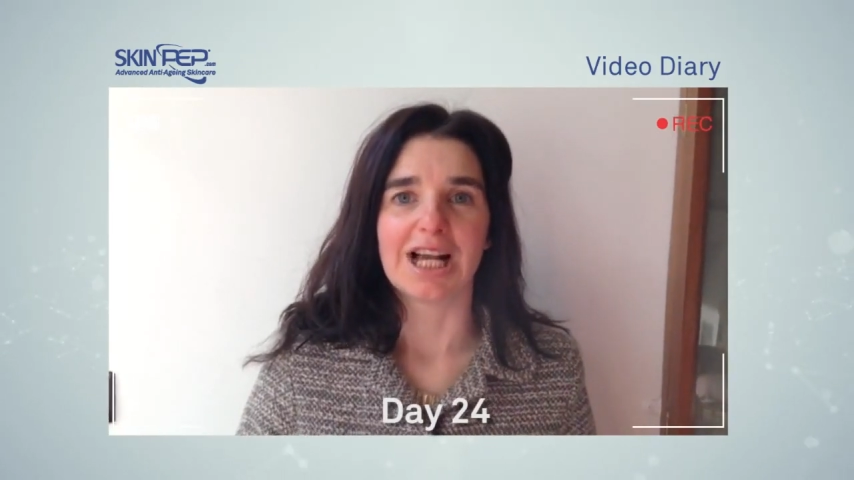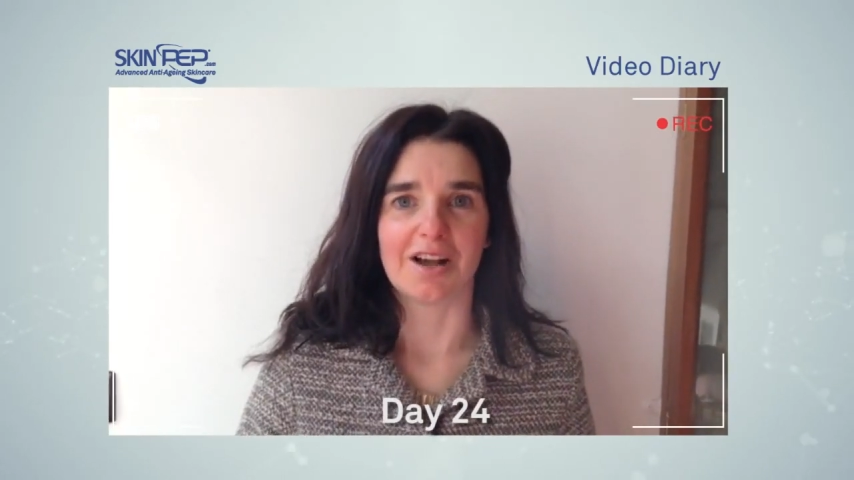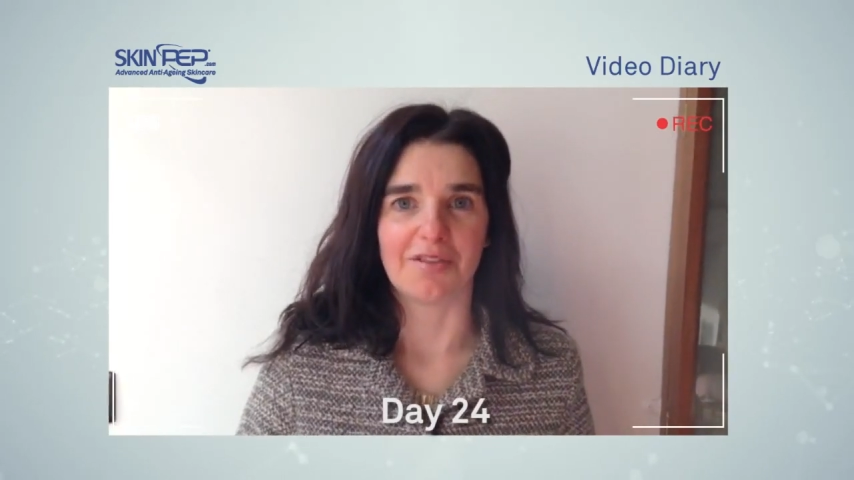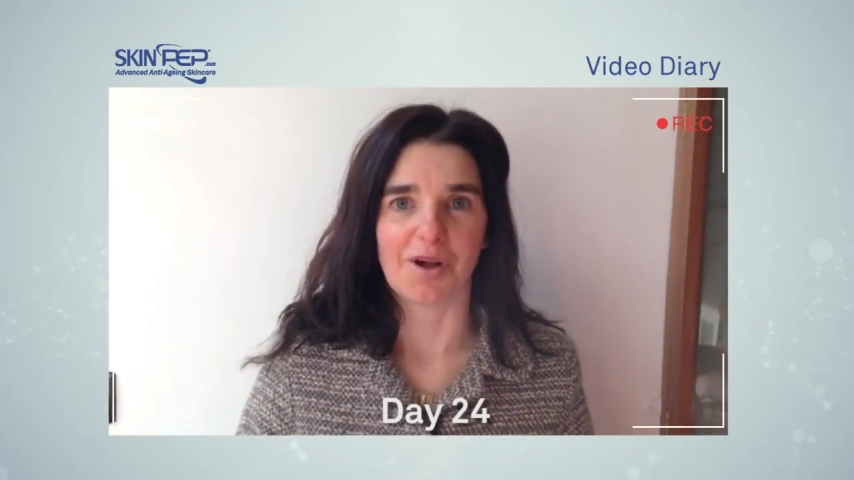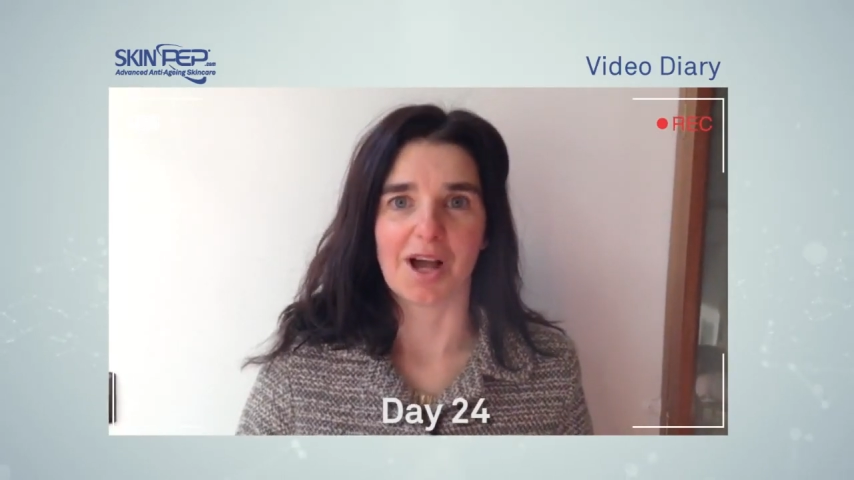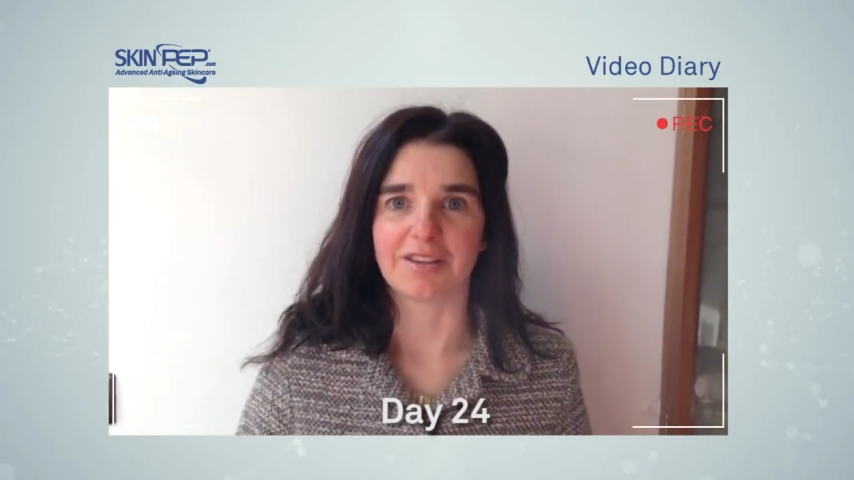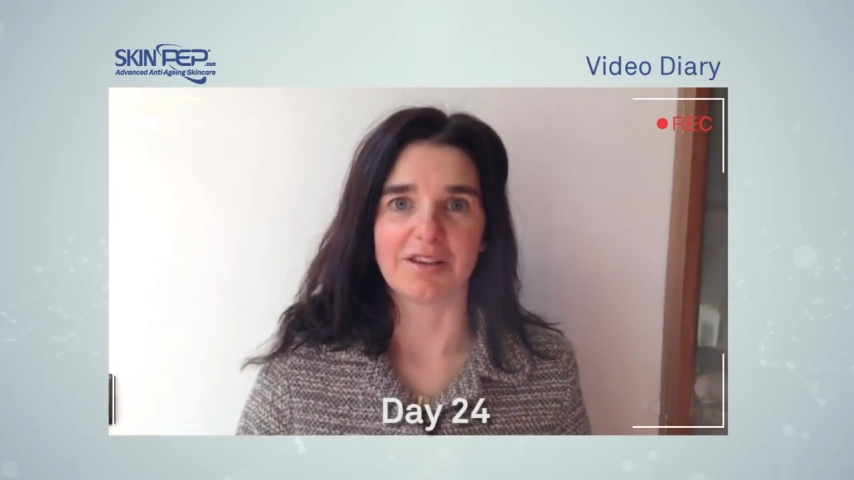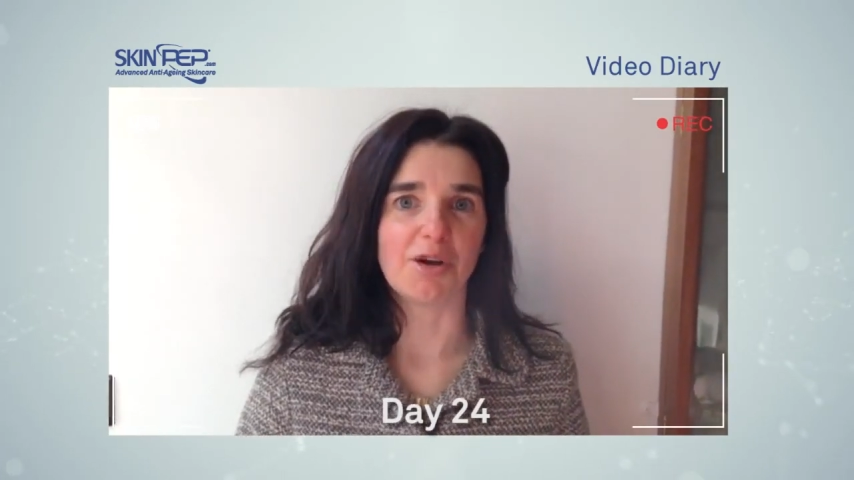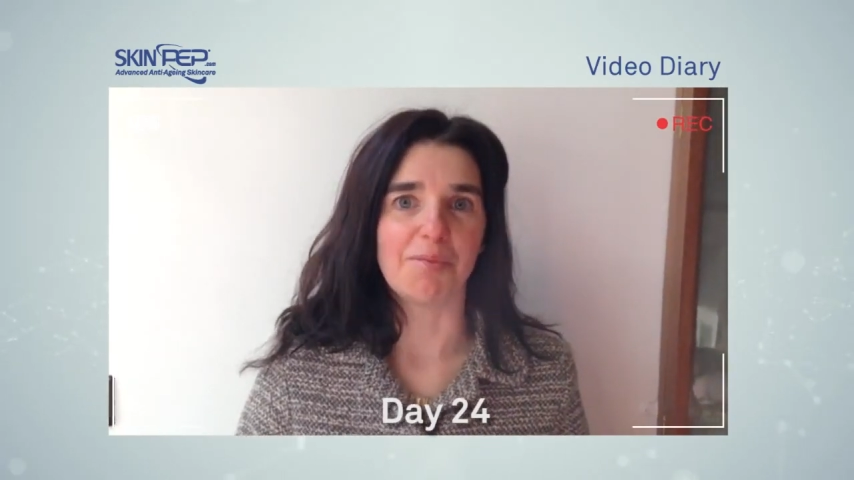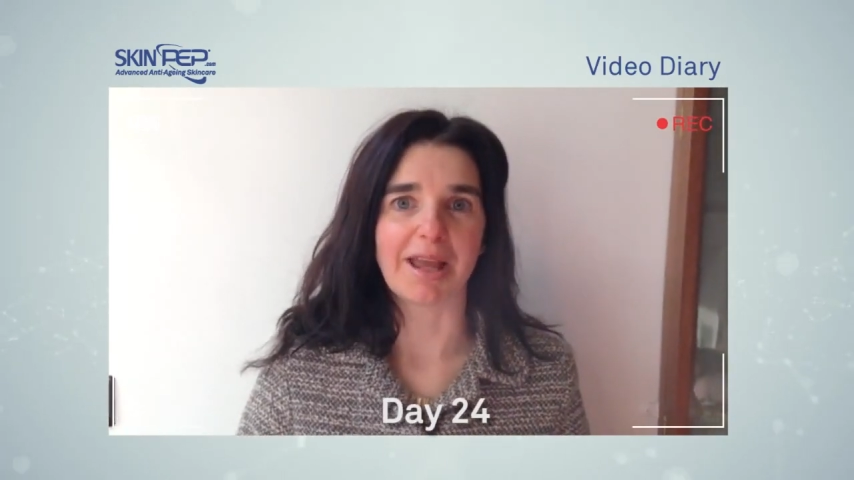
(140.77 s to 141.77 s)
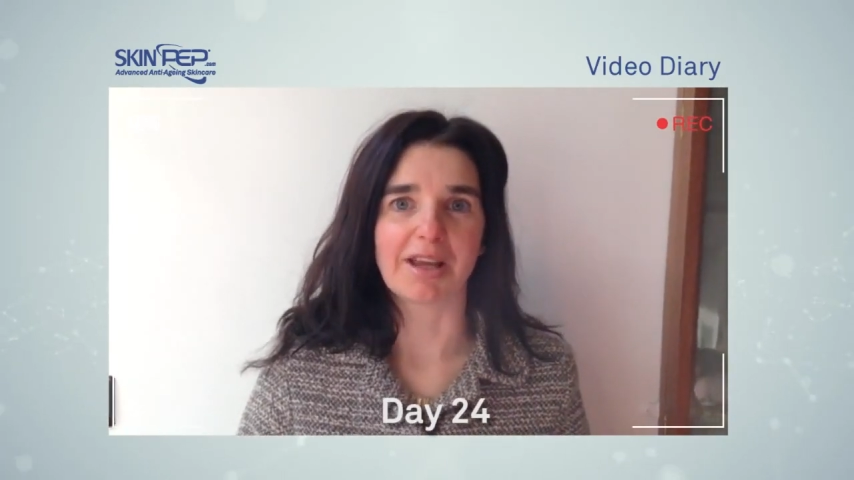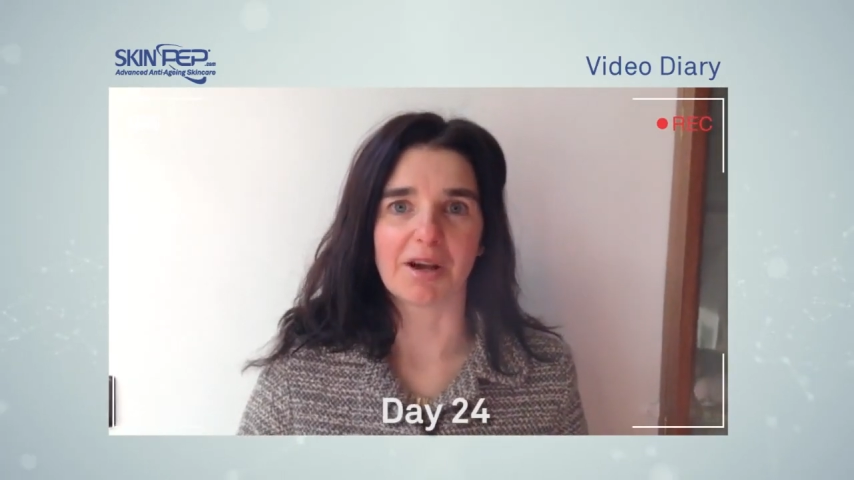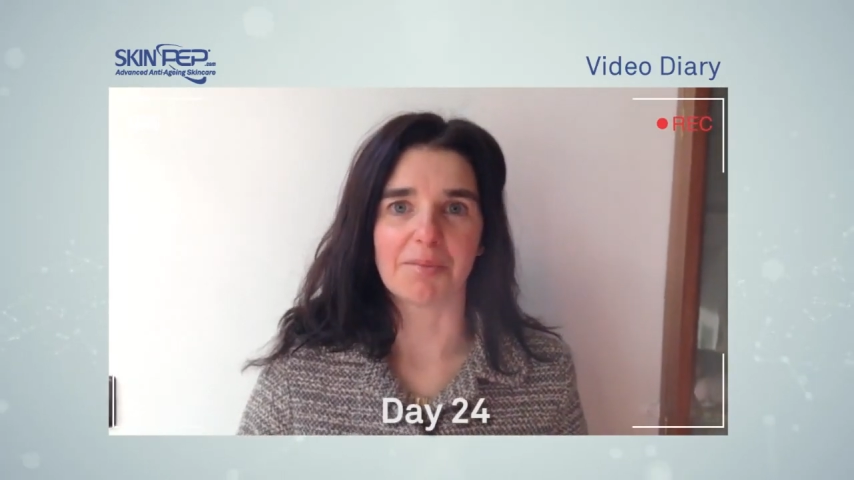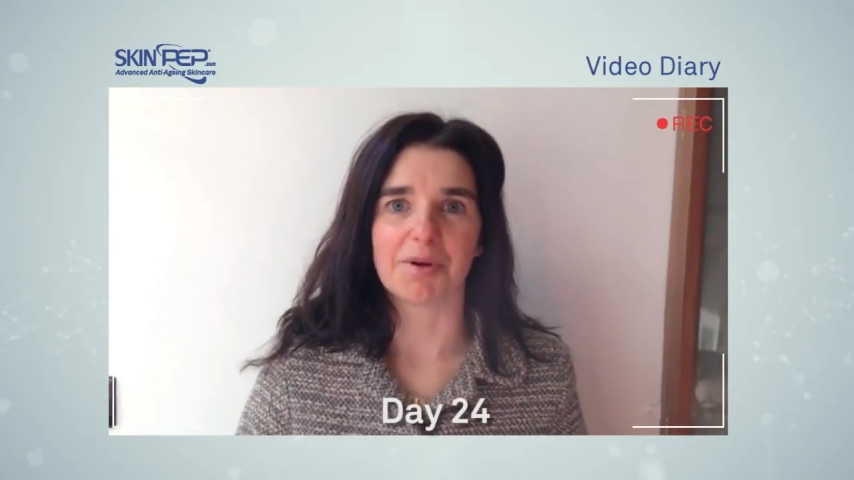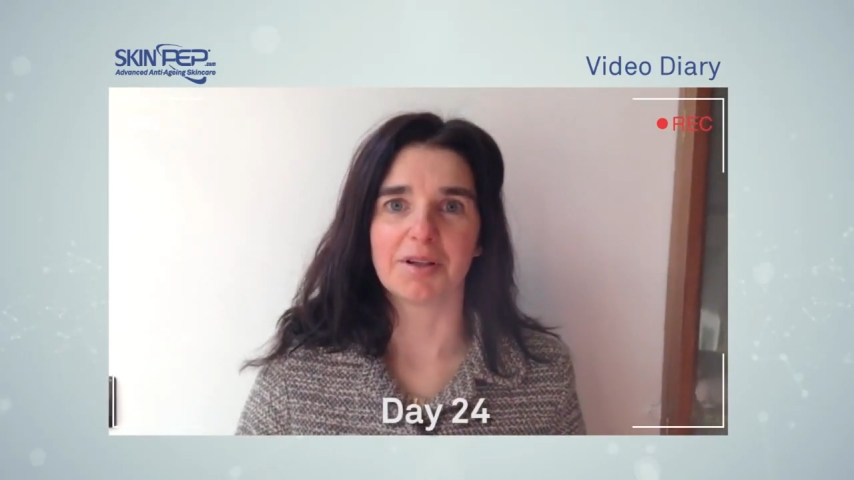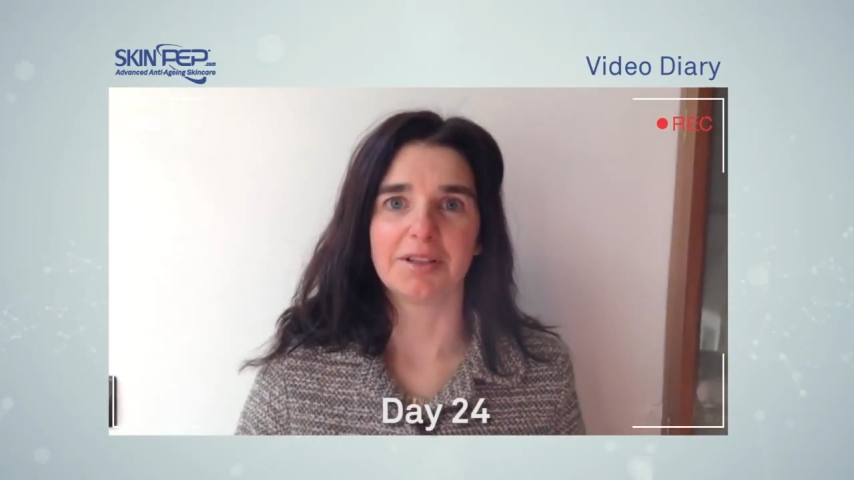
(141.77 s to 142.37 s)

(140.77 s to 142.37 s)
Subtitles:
I've had no makeup